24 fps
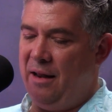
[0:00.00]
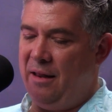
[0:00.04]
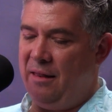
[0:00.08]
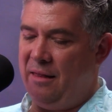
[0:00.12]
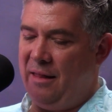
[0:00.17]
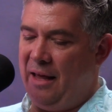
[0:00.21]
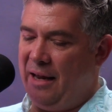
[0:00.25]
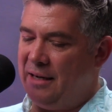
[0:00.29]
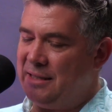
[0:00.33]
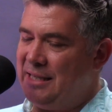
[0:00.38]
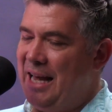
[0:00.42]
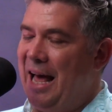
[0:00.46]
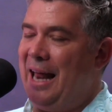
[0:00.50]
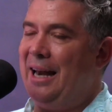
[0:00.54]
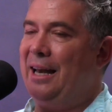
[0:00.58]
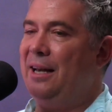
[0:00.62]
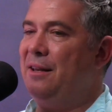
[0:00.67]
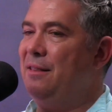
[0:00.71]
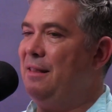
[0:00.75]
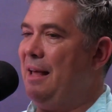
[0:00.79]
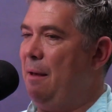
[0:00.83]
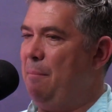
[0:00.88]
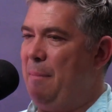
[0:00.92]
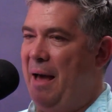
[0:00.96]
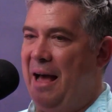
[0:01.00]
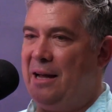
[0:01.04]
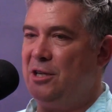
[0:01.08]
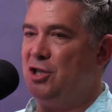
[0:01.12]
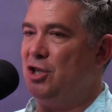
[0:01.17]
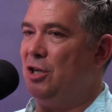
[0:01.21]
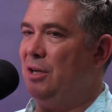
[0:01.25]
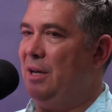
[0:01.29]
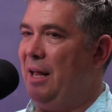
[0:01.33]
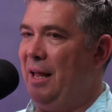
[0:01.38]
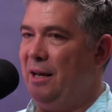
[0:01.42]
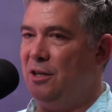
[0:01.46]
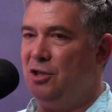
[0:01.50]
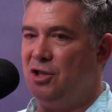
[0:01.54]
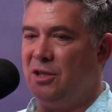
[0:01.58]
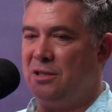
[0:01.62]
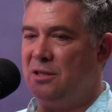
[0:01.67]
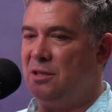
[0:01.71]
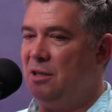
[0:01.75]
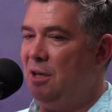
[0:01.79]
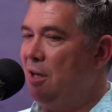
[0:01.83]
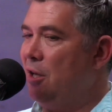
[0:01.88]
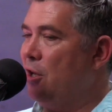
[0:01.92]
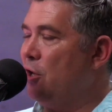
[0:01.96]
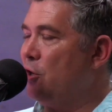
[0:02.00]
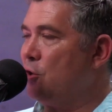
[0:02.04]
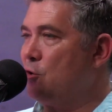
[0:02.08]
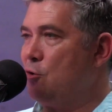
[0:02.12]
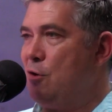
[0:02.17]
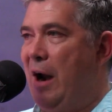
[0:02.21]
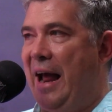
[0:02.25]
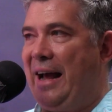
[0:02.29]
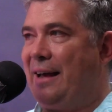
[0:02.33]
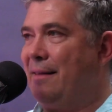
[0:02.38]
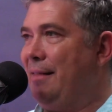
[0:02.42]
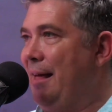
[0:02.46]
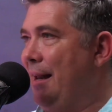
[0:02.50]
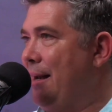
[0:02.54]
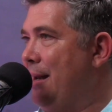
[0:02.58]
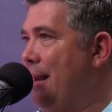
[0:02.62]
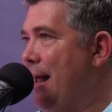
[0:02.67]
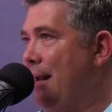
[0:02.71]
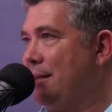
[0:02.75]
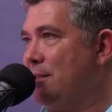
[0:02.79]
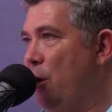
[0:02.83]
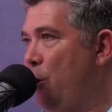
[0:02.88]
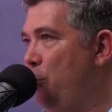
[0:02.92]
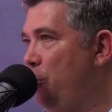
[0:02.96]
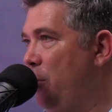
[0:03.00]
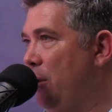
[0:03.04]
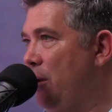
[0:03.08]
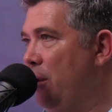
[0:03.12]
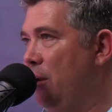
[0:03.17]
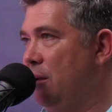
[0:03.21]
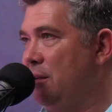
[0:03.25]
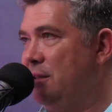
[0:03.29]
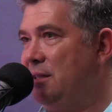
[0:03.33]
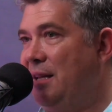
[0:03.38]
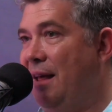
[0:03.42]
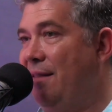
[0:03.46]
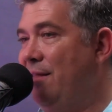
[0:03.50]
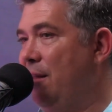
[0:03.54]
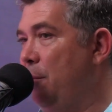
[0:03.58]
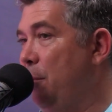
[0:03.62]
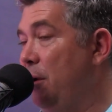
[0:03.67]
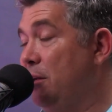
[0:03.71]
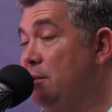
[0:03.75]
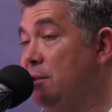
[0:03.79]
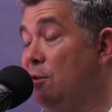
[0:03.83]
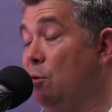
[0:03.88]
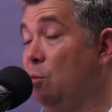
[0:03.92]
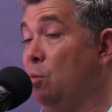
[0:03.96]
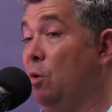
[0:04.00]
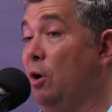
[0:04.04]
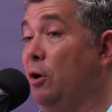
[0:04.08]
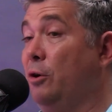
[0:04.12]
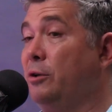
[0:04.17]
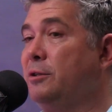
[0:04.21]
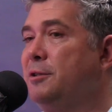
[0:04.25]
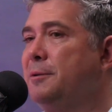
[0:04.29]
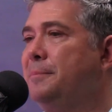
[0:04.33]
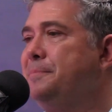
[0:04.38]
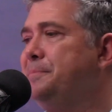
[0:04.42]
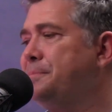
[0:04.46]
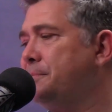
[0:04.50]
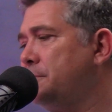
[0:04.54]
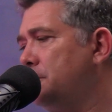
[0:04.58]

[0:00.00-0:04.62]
their talent, their passion, and just crack that nut open and send them into the world.